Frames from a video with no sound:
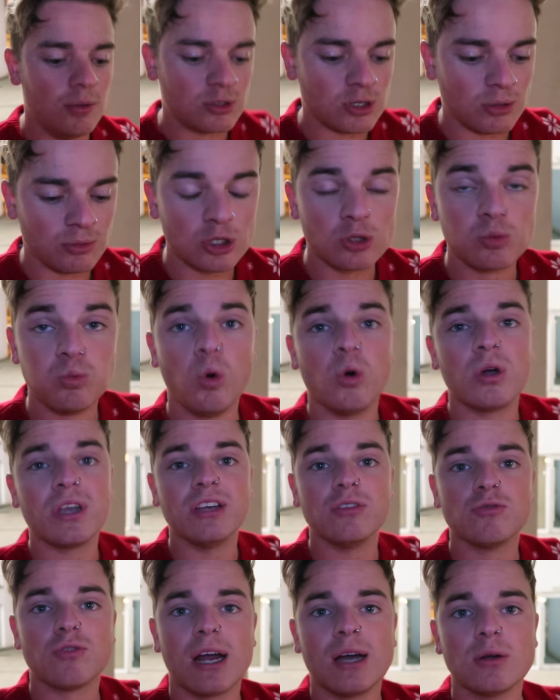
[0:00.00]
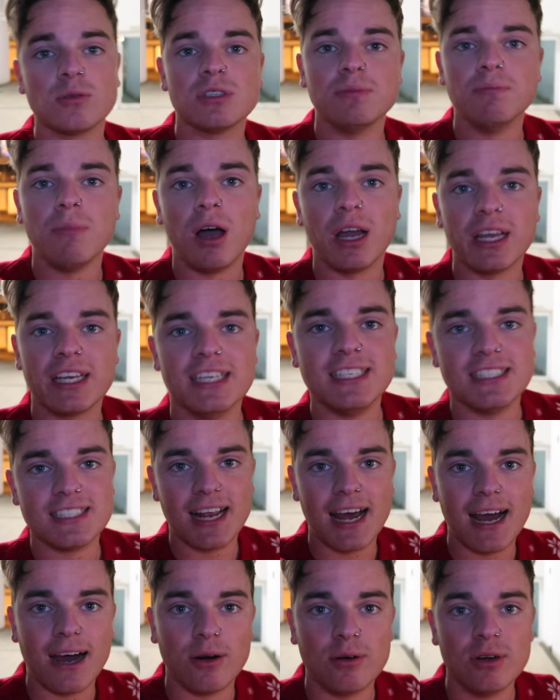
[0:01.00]
So I'm just walking around to Mikey's
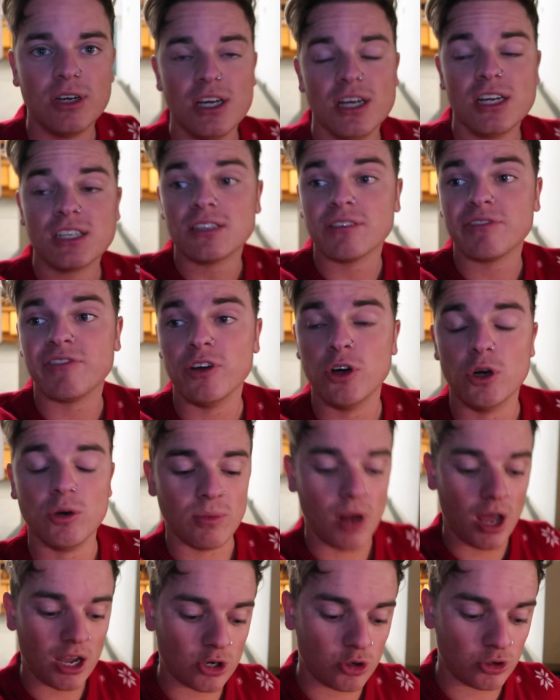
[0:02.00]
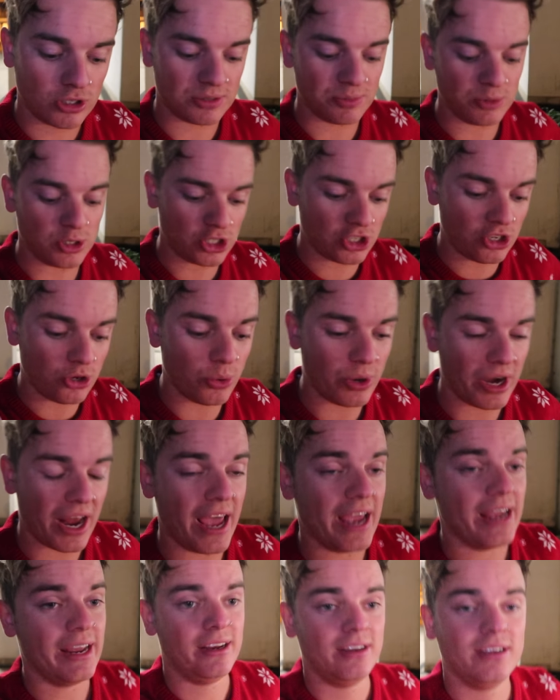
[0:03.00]
now to film like Christmas
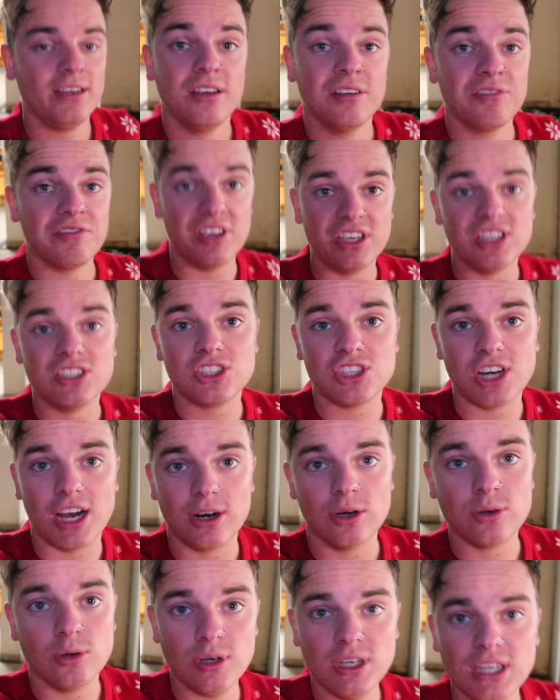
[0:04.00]
Q&A for his channel,